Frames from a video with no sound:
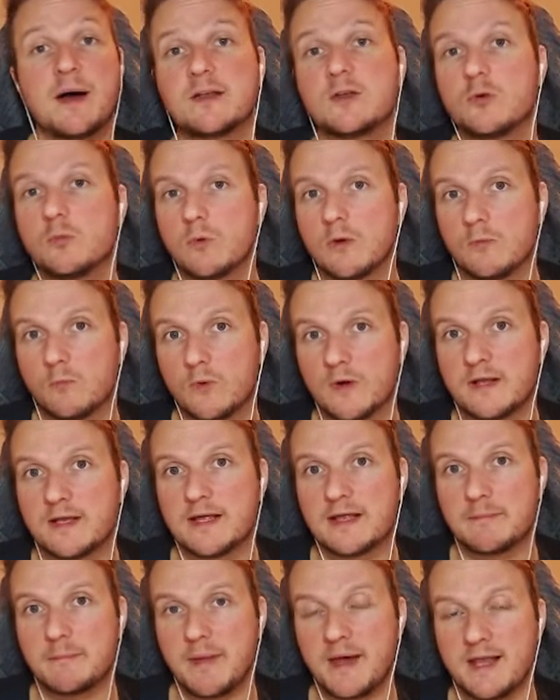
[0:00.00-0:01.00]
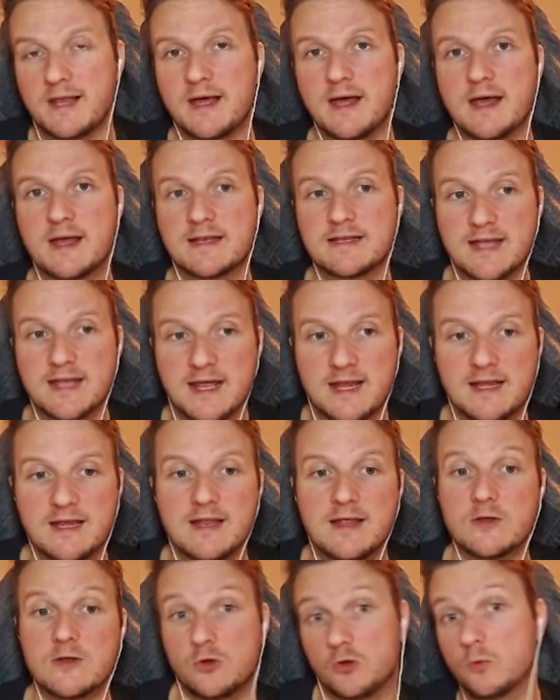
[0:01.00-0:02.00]
you will win in mana, and then
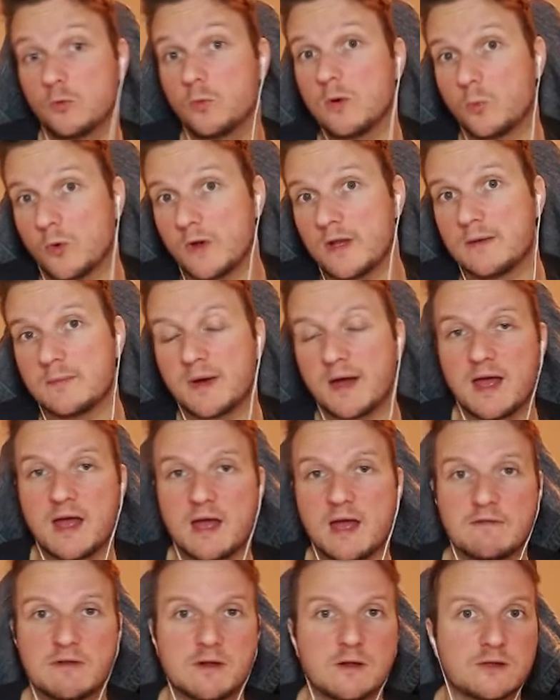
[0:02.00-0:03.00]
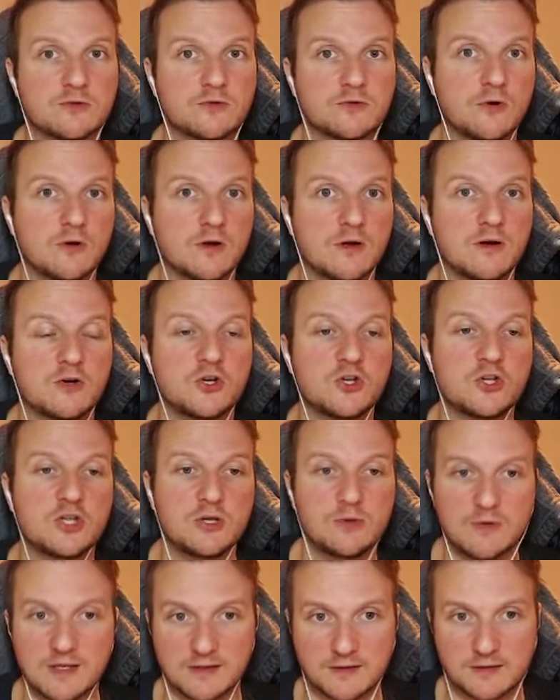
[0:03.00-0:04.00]
you will win by having stronger
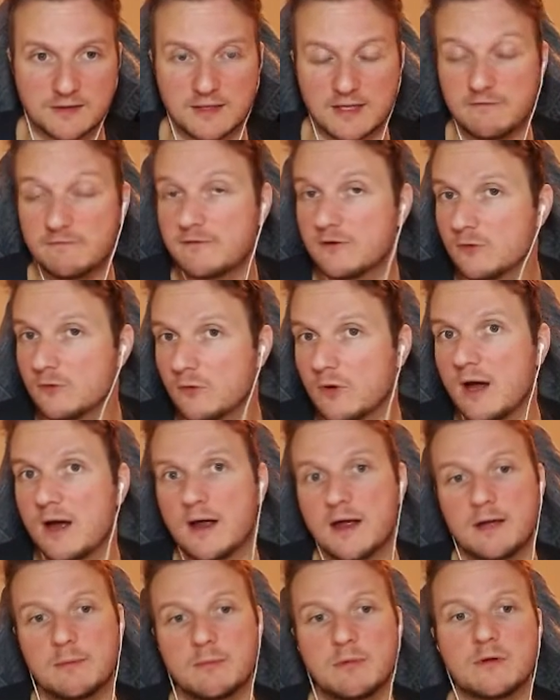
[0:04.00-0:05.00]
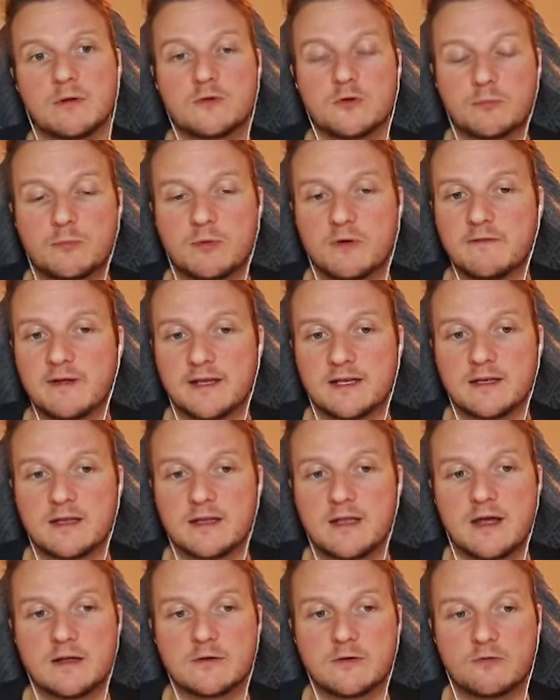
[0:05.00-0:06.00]
units if you are able to prevent
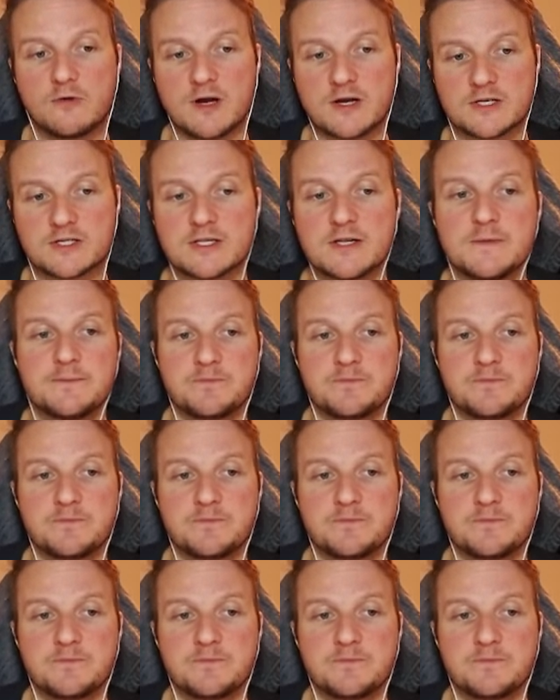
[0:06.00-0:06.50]
the rush.